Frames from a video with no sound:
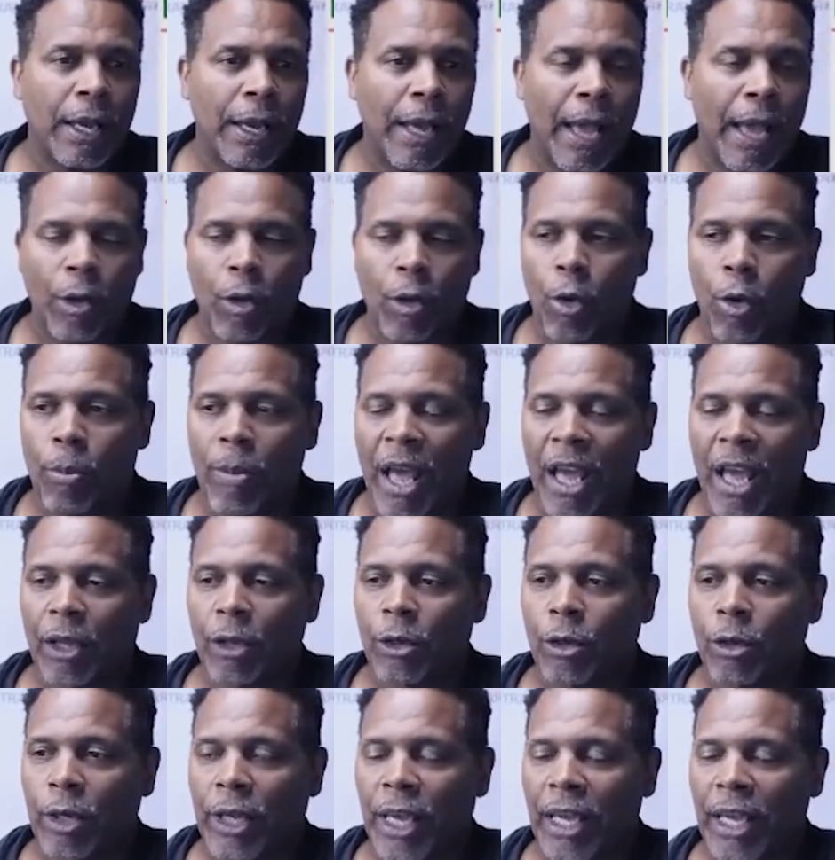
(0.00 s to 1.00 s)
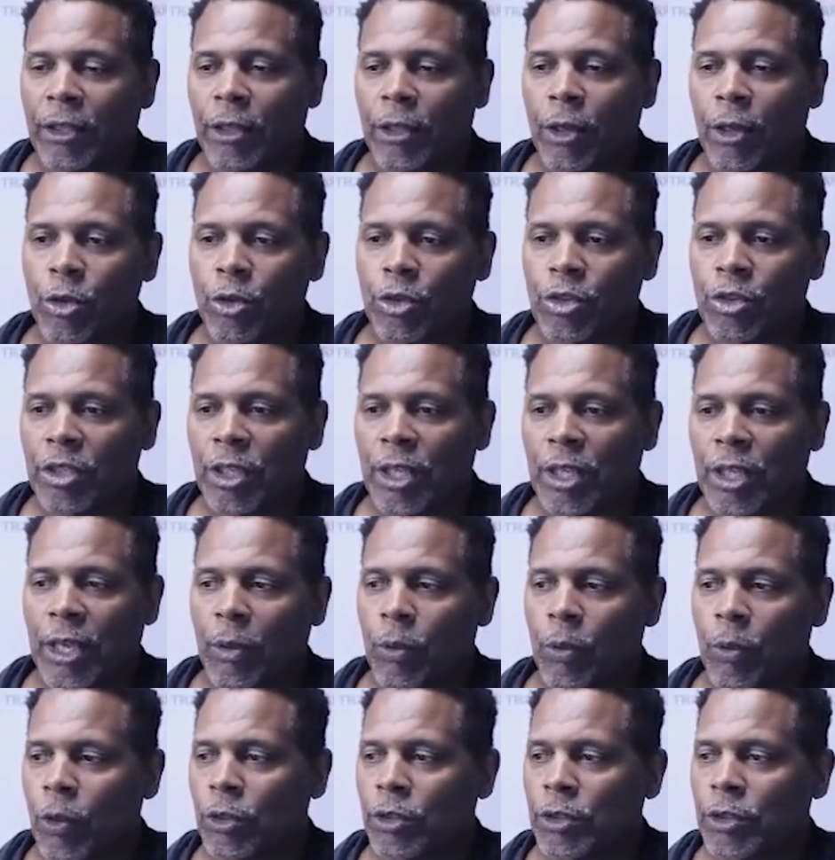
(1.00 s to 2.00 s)
I'll go back and look at those
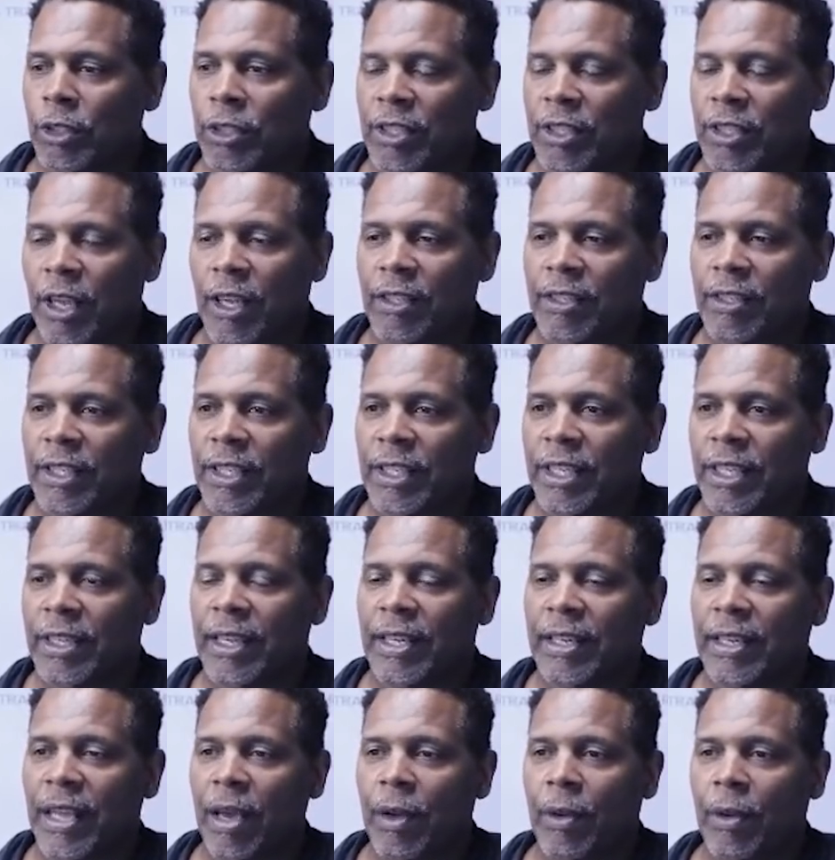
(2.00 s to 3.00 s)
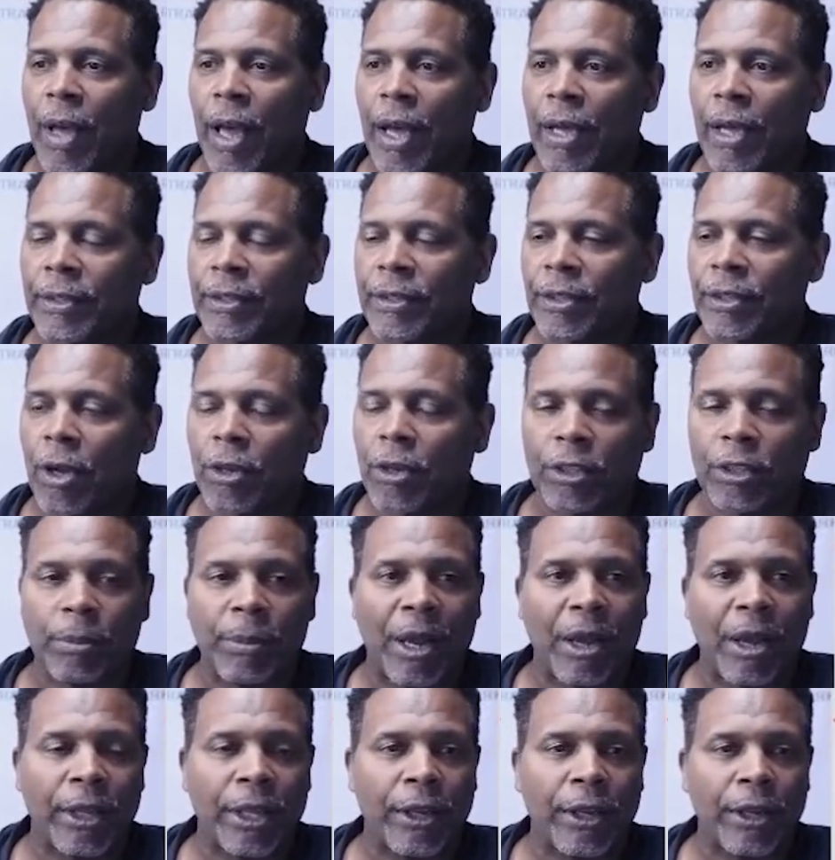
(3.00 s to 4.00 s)
and we'll discuss anything that I talked
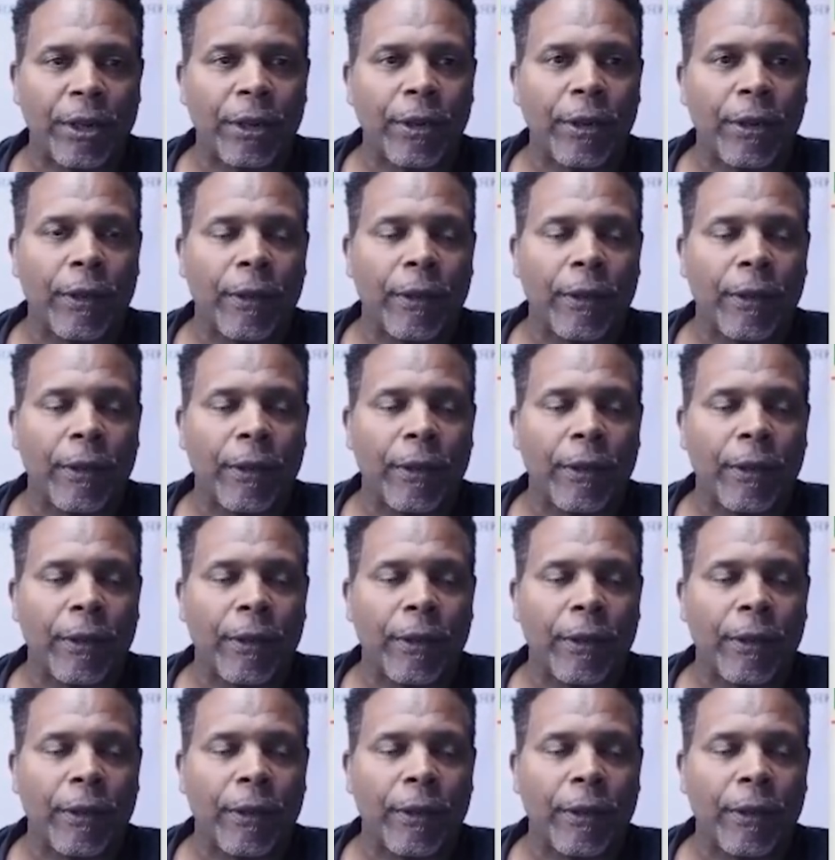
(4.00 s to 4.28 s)
about here.